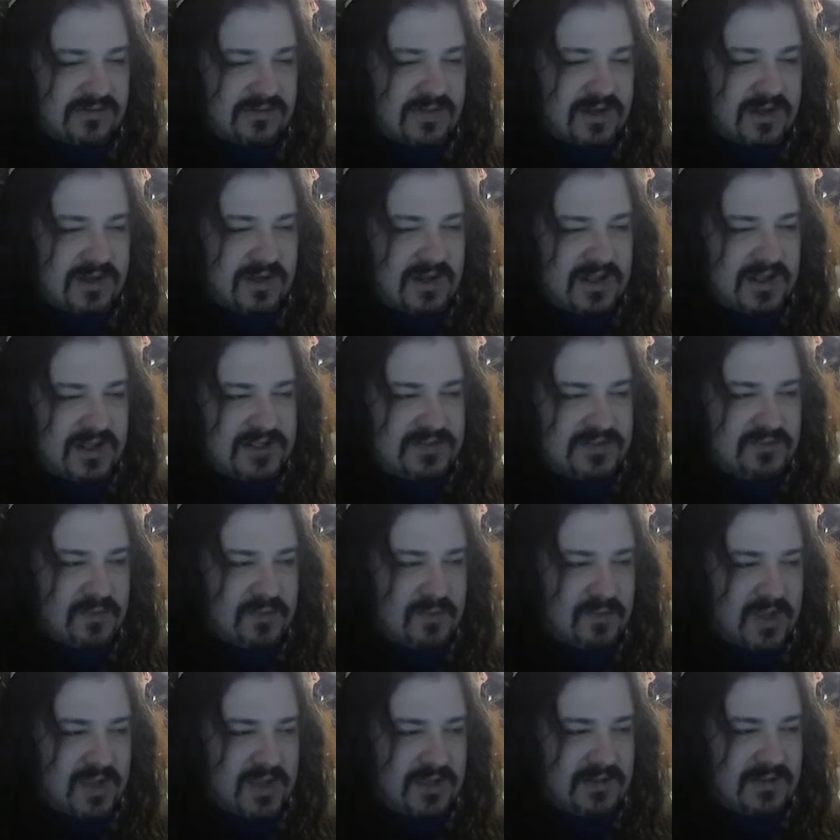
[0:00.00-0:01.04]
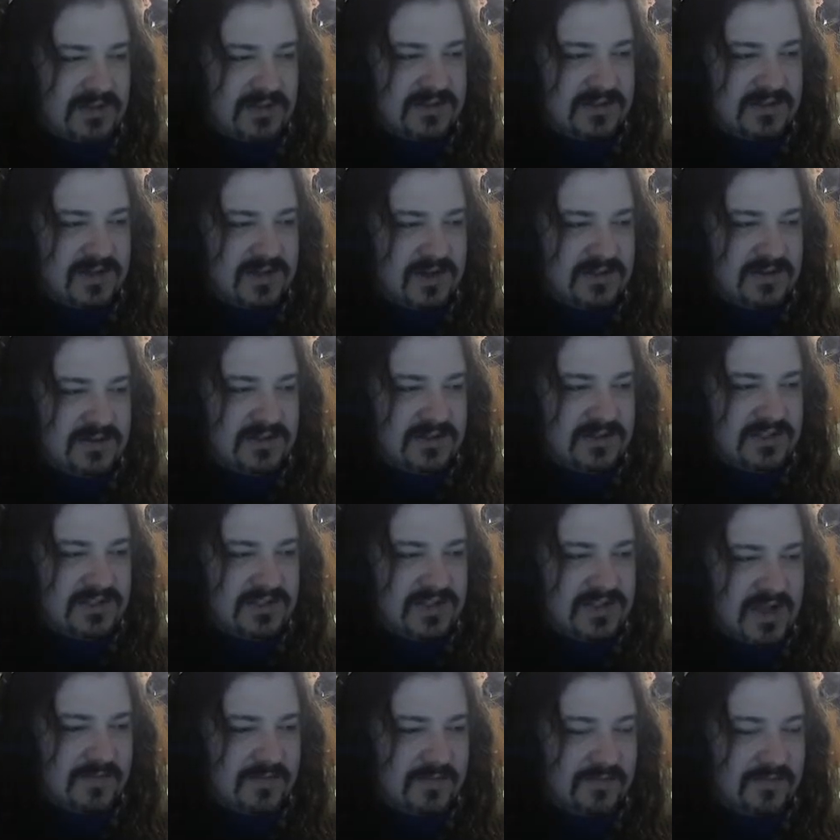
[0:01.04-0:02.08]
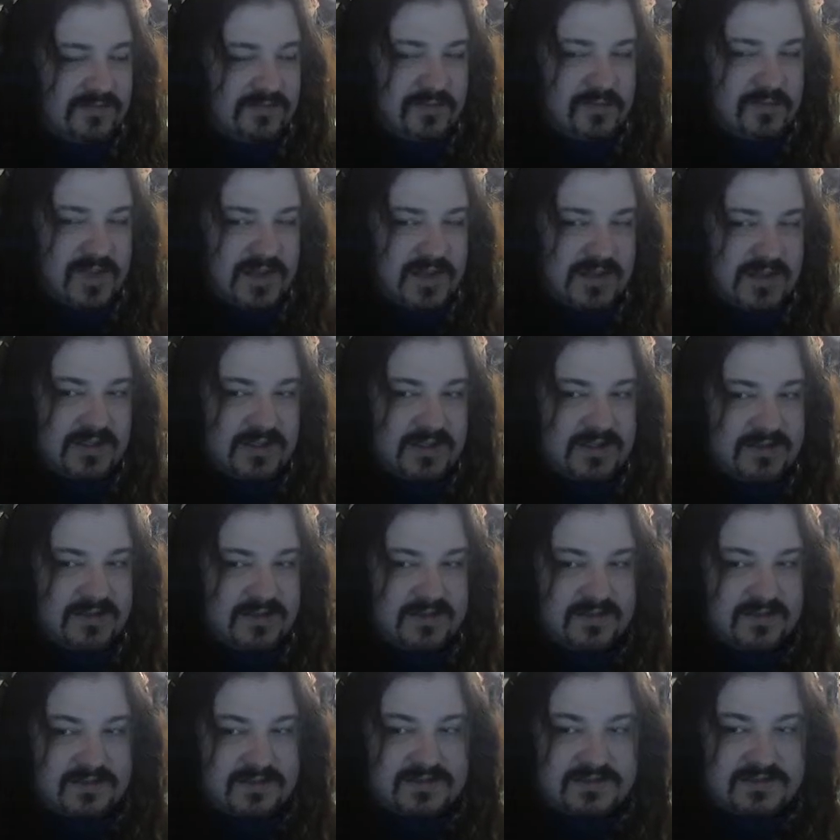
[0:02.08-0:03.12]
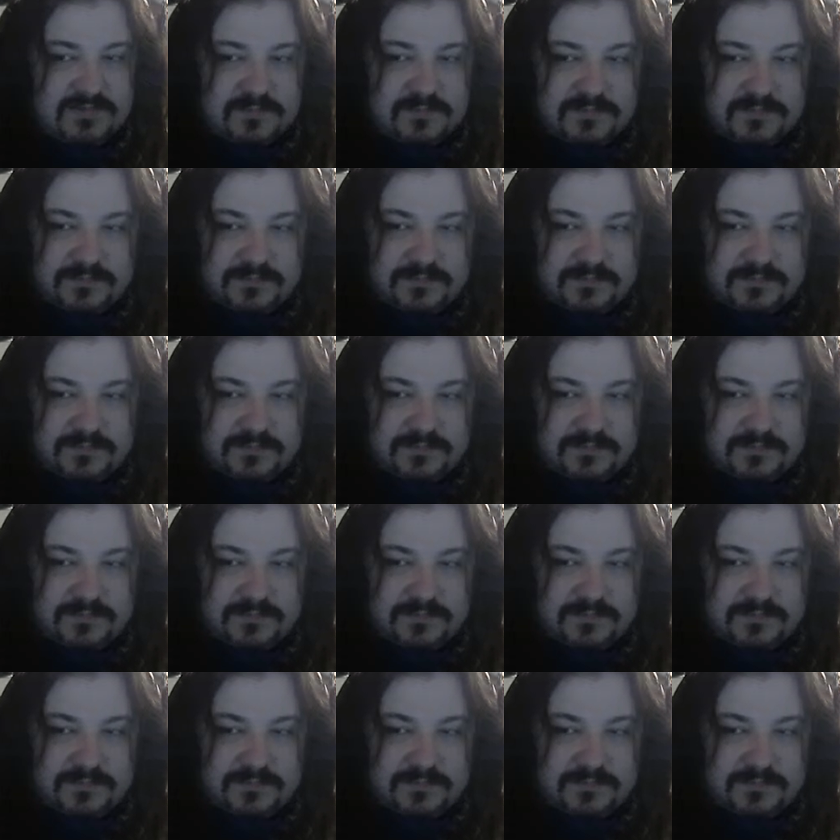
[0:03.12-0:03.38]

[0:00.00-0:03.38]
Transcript: that it has remained undiscovered for many years.